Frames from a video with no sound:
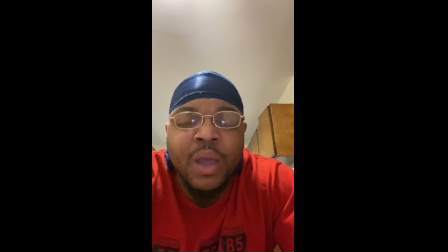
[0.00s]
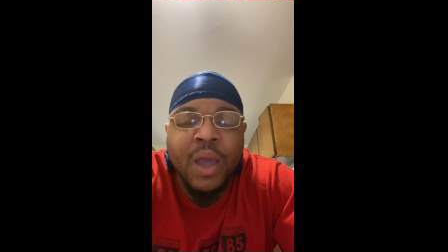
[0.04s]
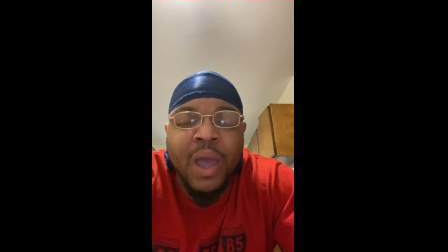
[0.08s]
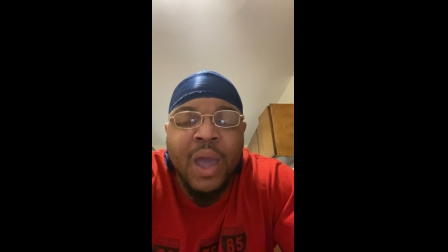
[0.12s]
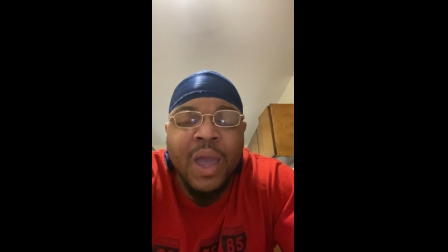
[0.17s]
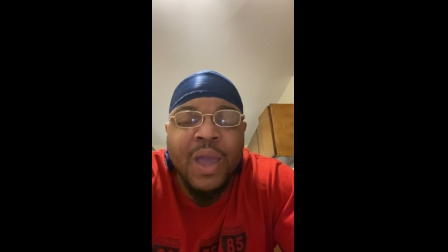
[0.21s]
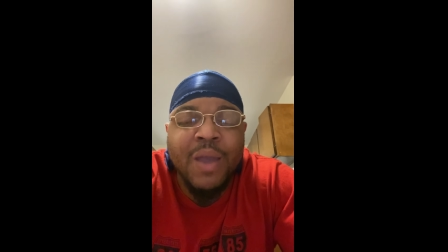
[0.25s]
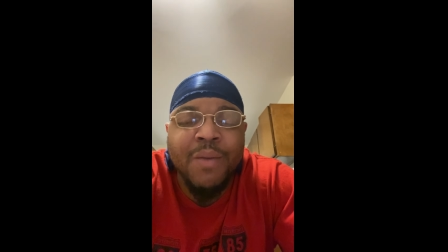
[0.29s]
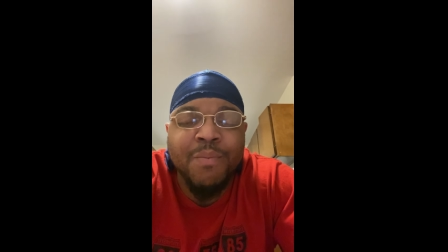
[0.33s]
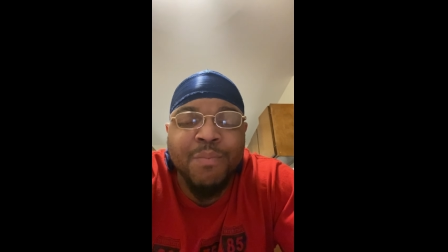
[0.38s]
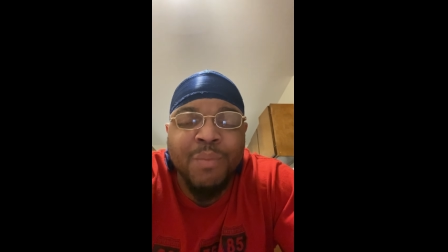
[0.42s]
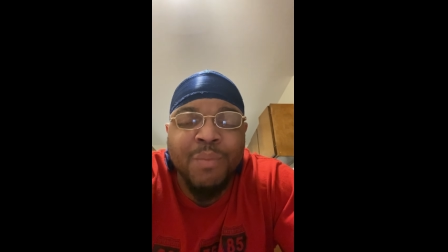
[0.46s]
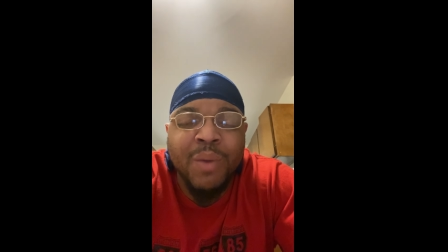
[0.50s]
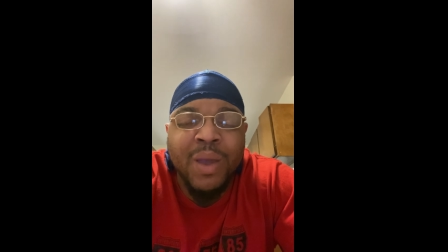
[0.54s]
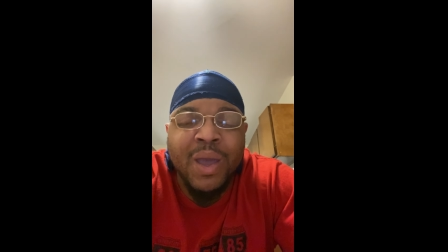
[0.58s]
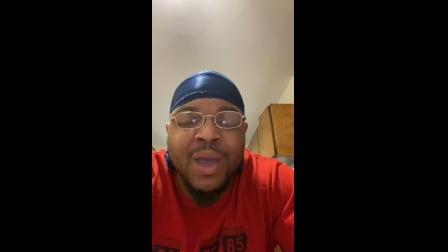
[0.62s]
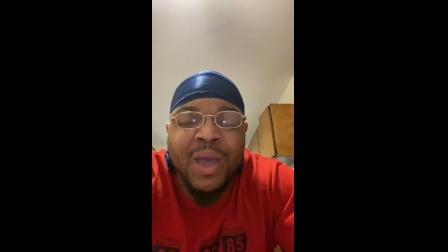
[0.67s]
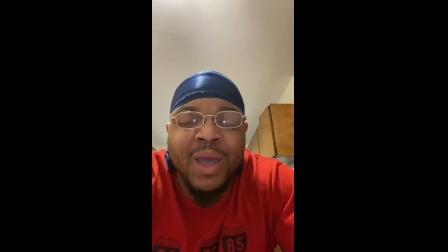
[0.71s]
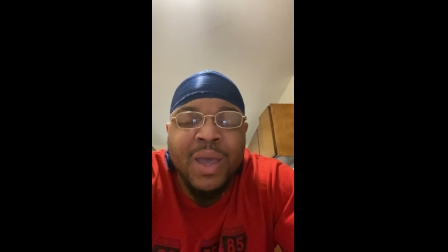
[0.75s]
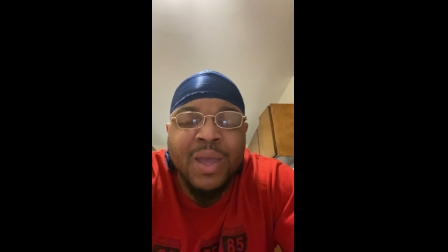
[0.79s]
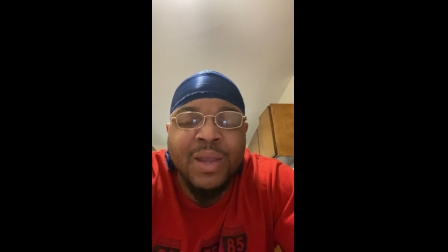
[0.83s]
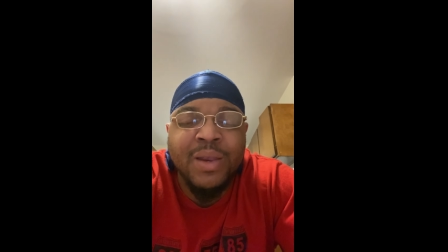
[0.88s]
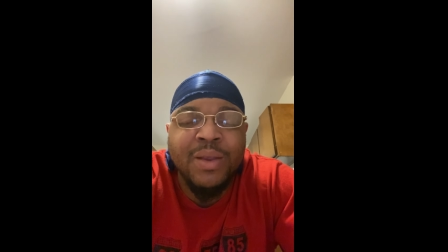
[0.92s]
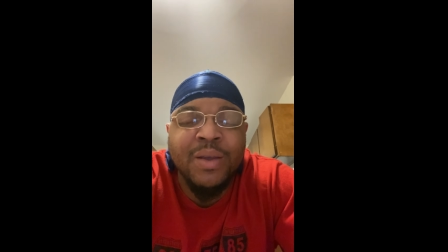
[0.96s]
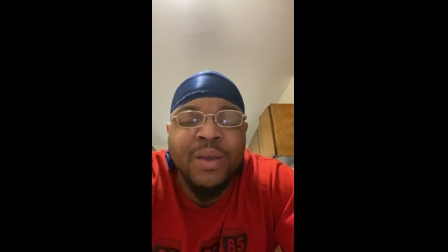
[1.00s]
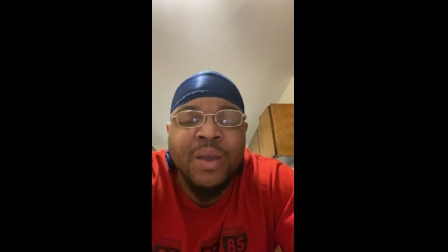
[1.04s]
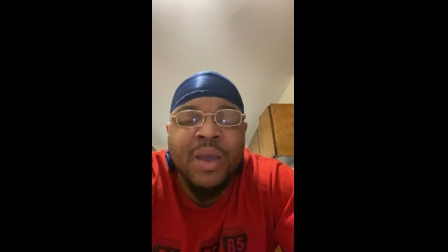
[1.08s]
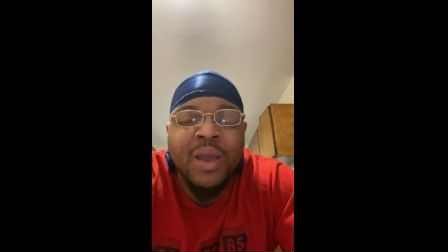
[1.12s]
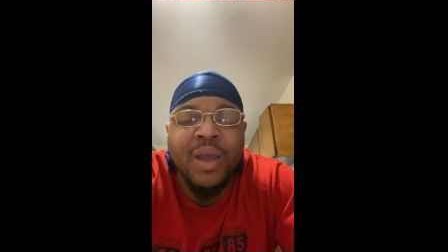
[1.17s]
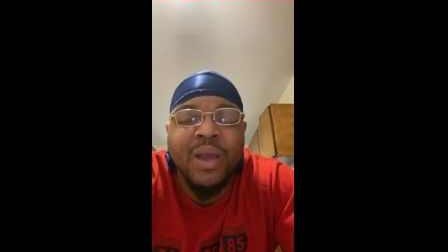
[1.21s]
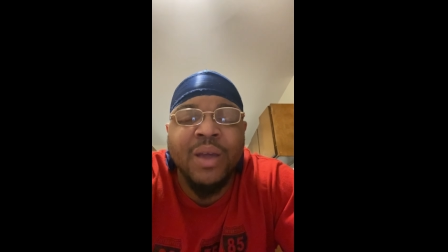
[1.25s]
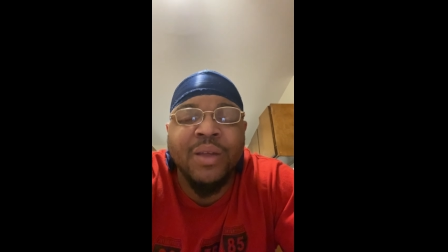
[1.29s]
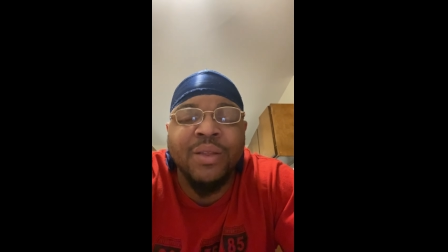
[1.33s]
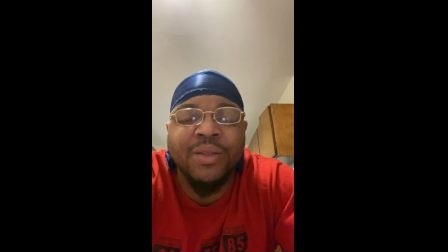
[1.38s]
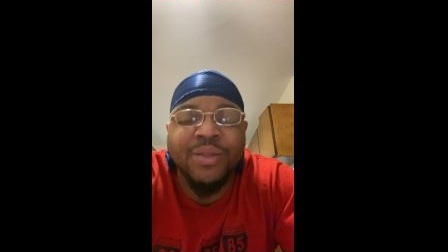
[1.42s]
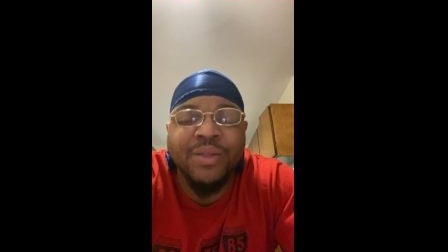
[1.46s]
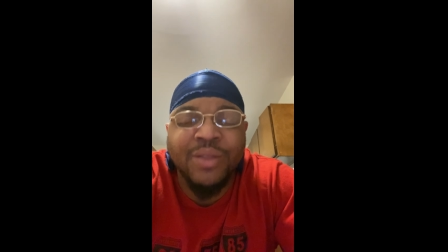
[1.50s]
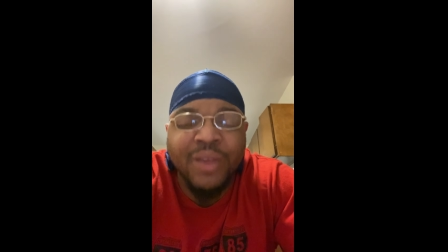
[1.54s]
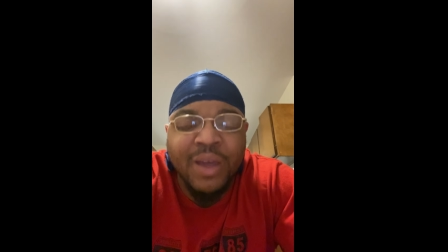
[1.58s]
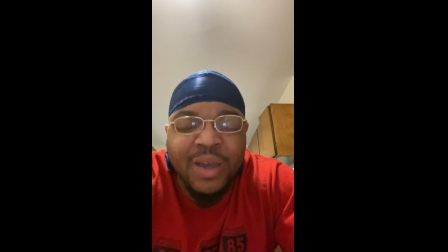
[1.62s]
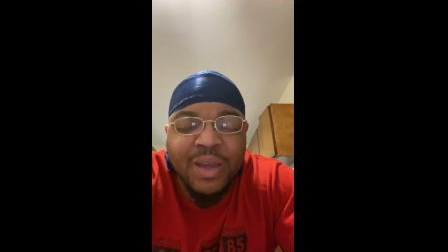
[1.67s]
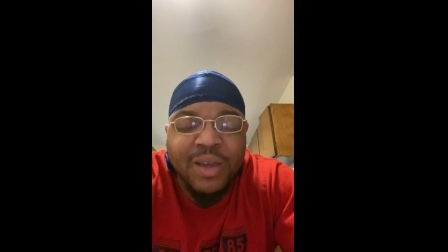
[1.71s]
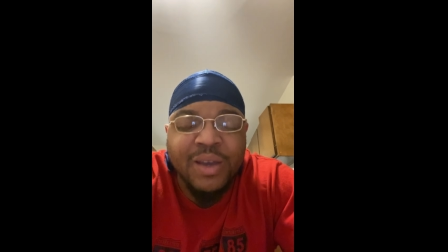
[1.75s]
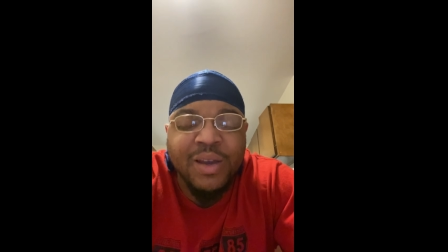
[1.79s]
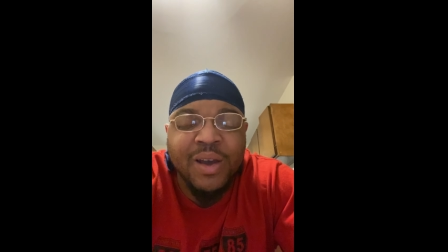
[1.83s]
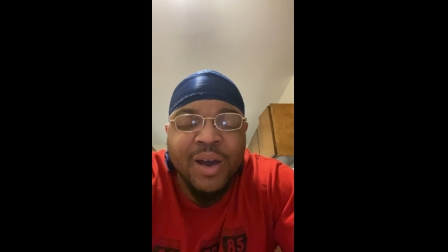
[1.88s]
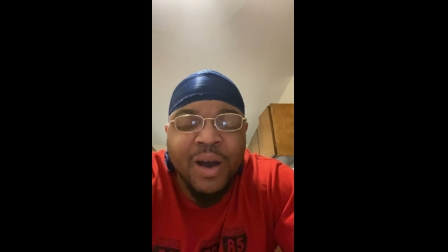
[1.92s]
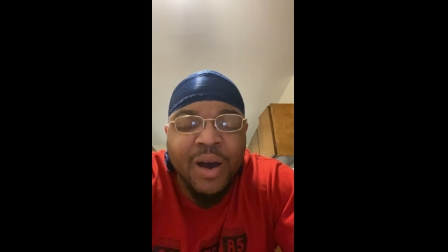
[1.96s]
Amen and
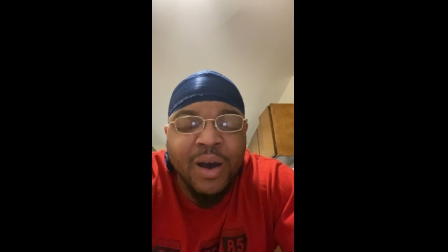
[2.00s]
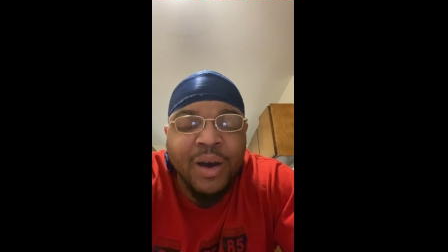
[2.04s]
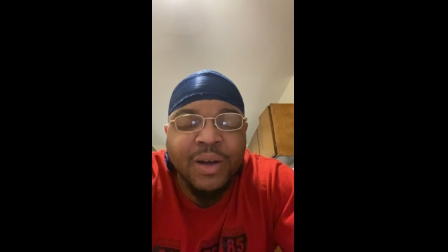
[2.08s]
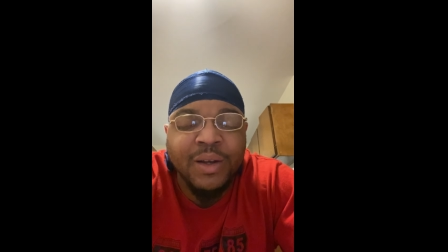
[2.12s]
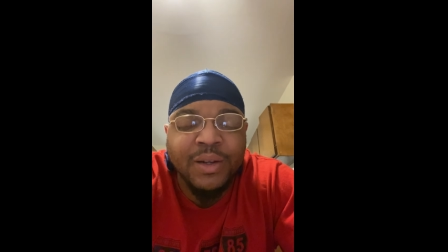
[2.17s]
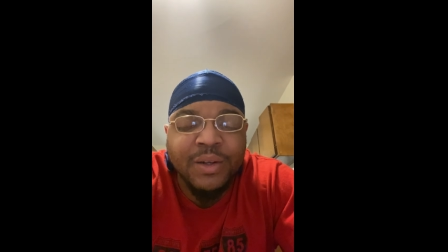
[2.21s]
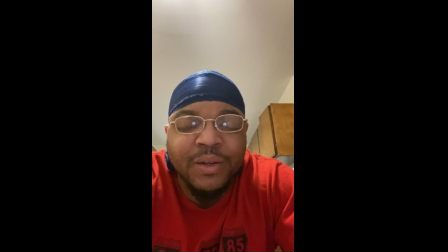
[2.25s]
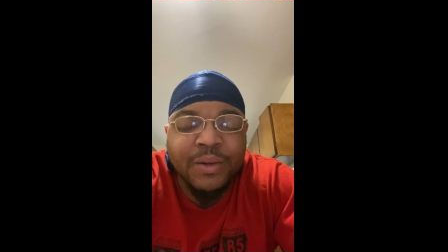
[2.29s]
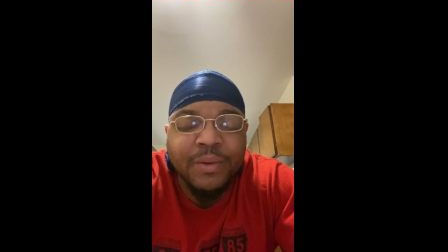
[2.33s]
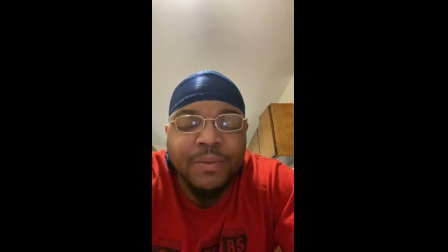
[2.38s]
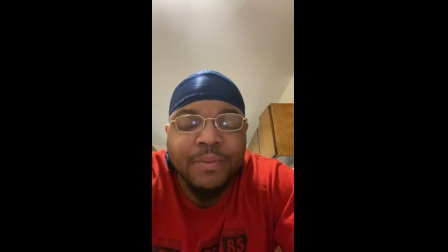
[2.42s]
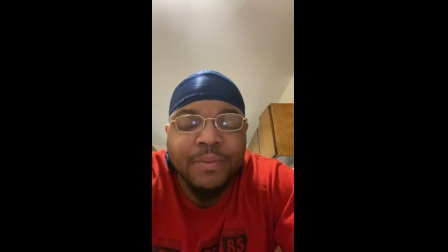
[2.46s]
thank God.